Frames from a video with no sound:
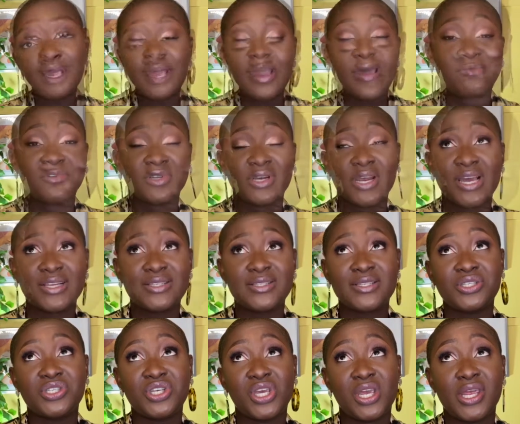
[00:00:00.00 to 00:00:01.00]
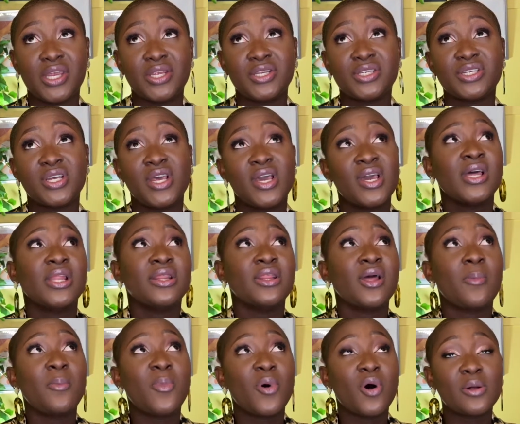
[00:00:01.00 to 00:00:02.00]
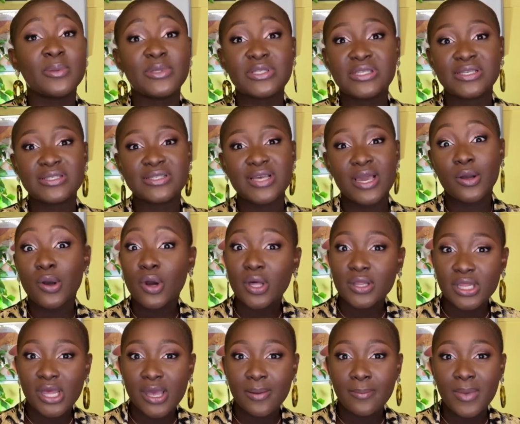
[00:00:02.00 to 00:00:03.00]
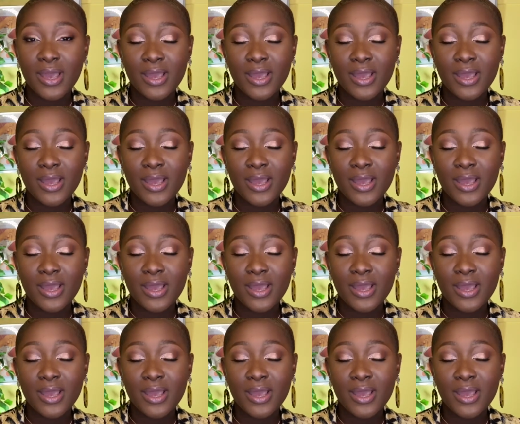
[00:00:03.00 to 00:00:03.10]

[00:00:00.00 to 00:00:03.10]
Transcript: I haven't had to change the bulbs since I got them.